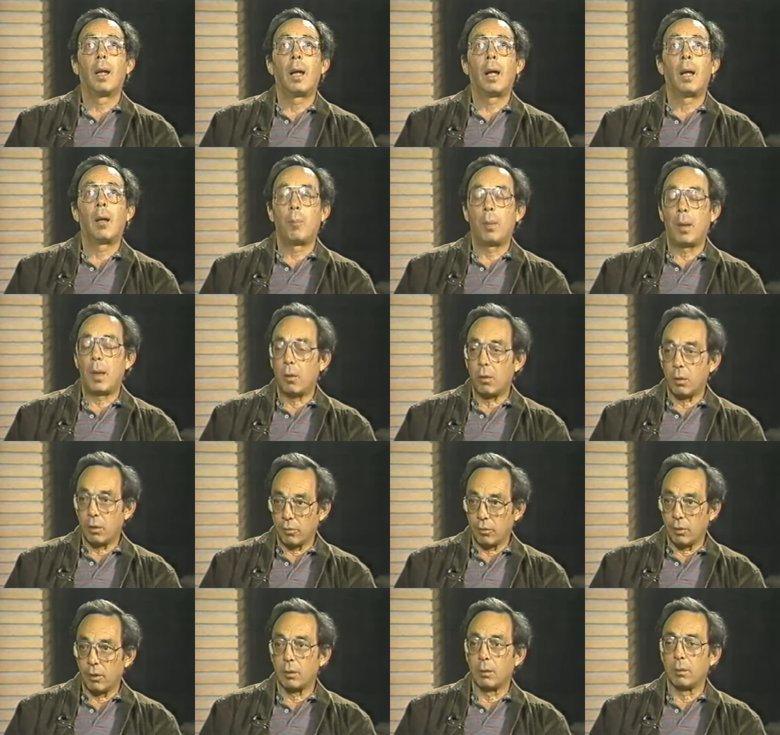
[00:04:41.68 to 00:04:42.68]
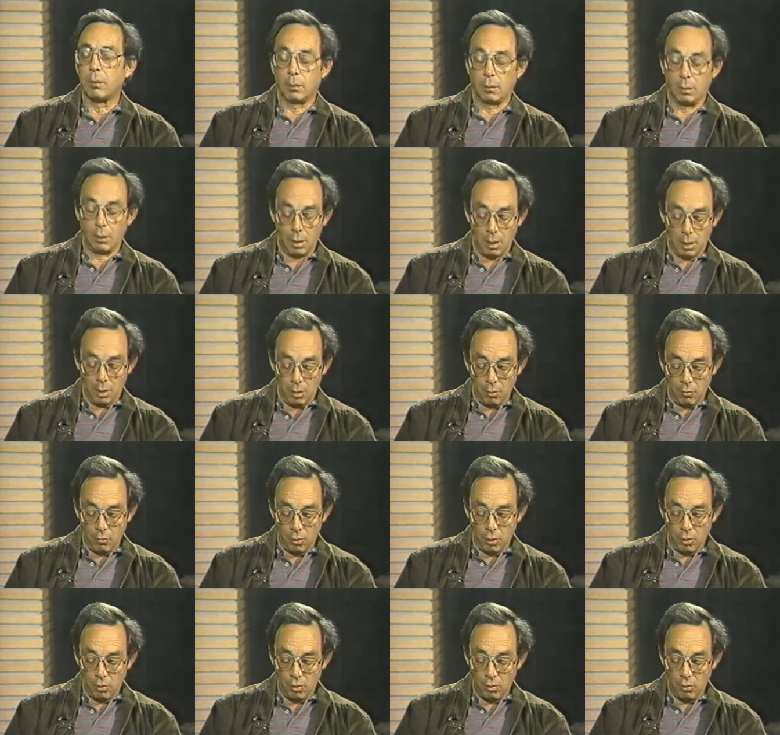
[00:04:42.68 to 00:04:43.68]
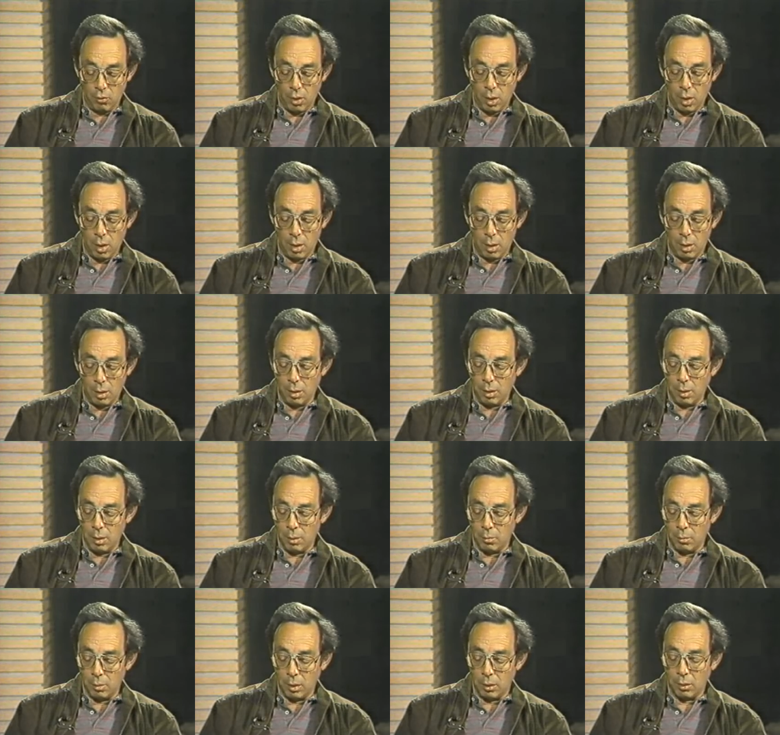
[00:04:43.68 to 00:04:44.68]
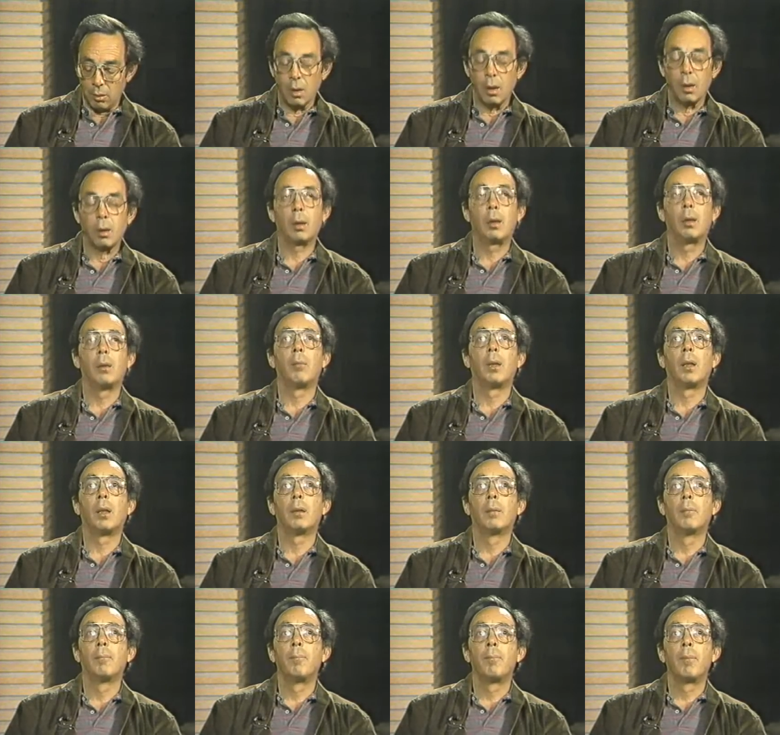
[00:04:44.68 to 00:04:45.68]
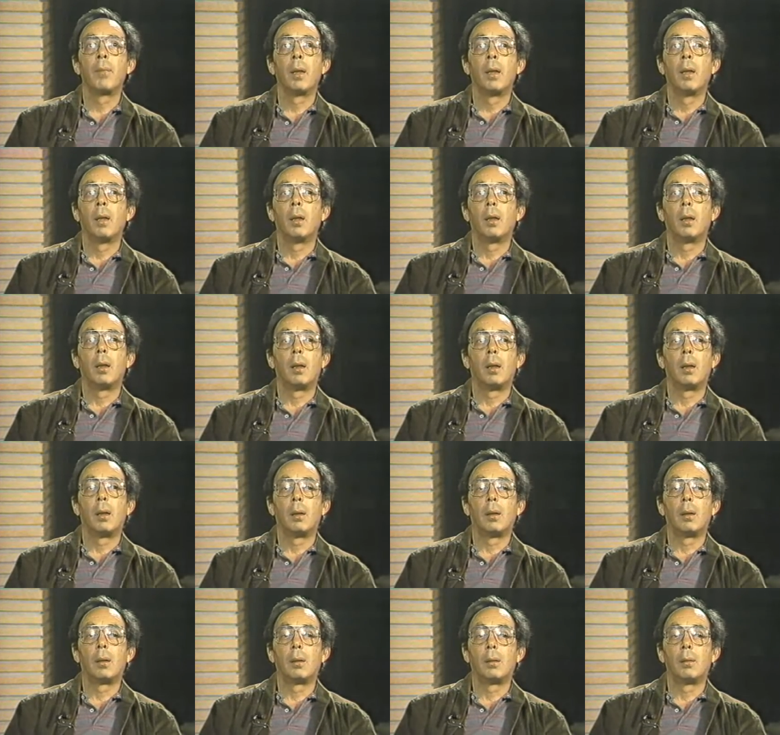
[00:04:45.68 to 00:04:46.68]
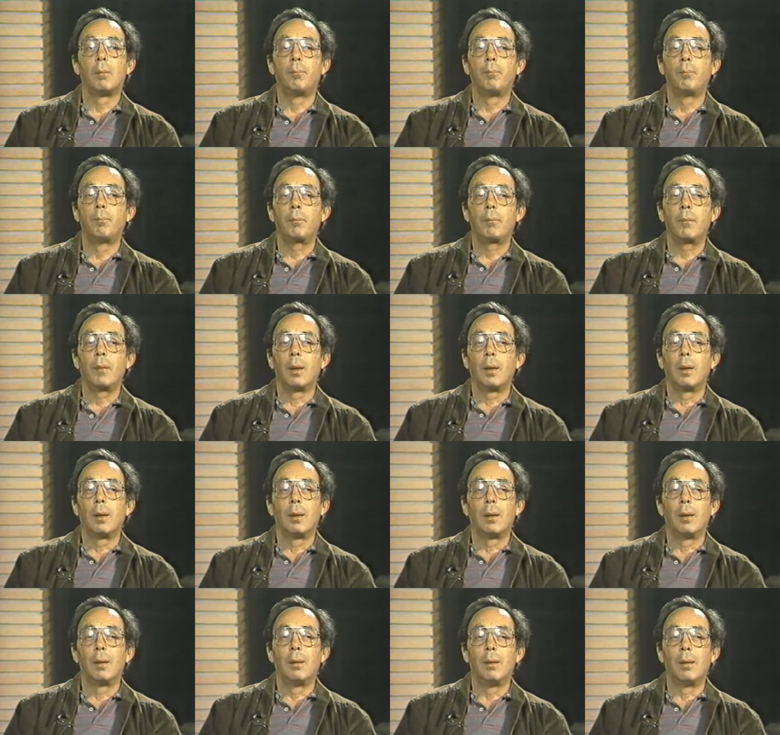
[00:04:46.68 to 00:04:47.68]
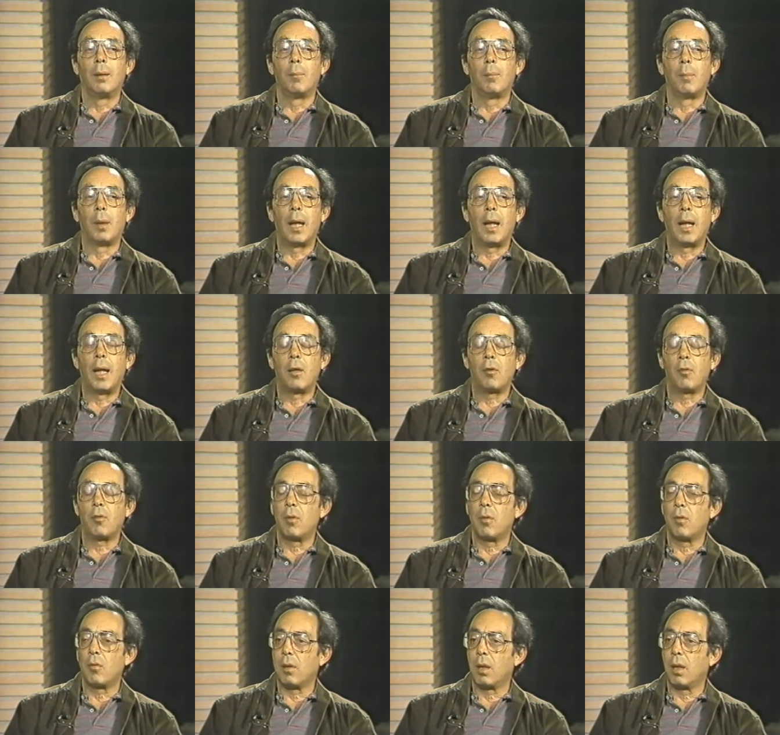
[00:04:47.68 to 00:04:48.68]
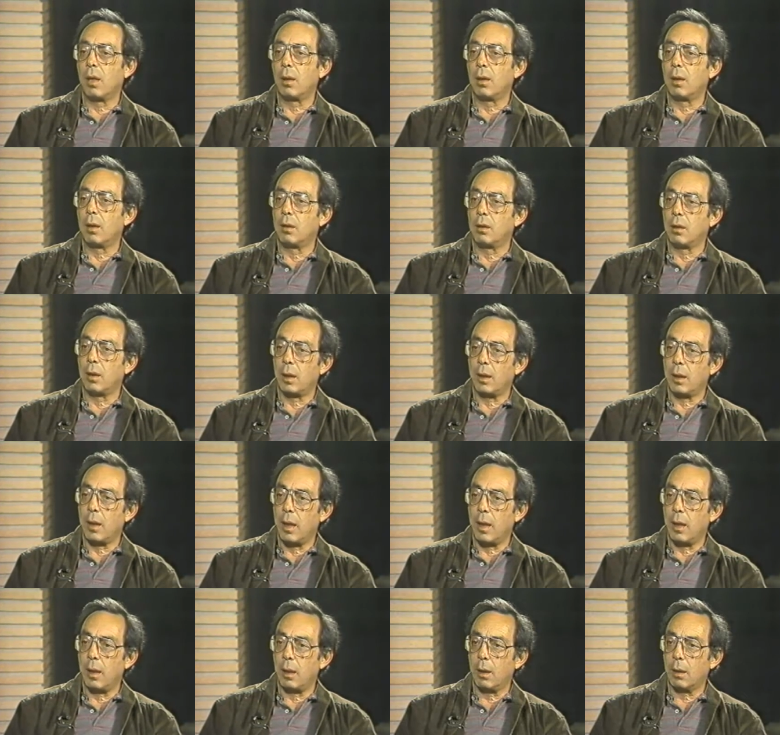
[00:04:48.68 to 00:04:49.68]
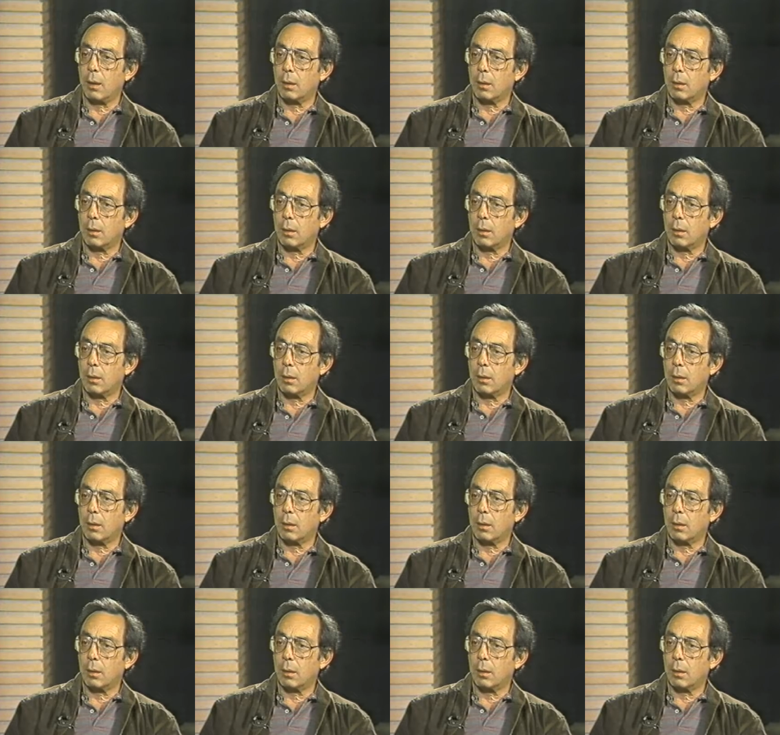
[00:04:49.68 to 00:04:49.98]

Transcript: how powerful the forces are that we are talking about. Uh, the blast is like a gigantic